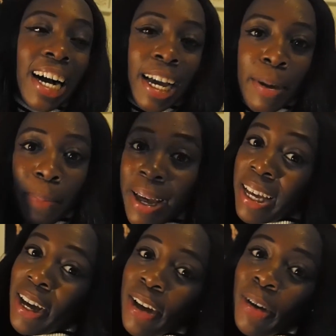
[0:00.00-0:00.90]
I am back
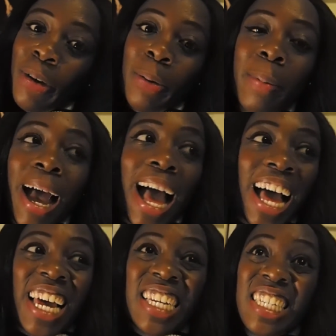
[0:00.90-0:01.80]
home
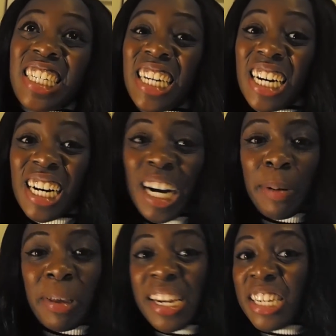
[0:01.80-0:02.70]
and
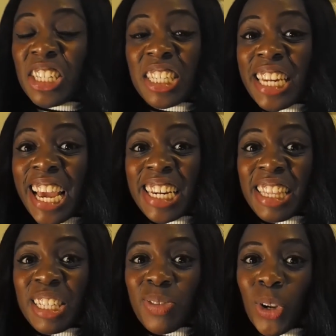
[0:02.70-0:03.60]
I'm gonna just edit
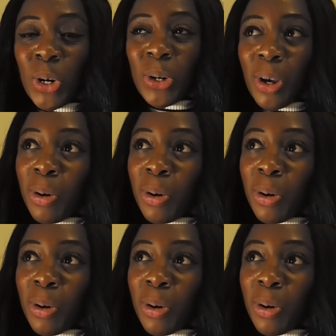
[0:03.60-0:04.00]
this vlog.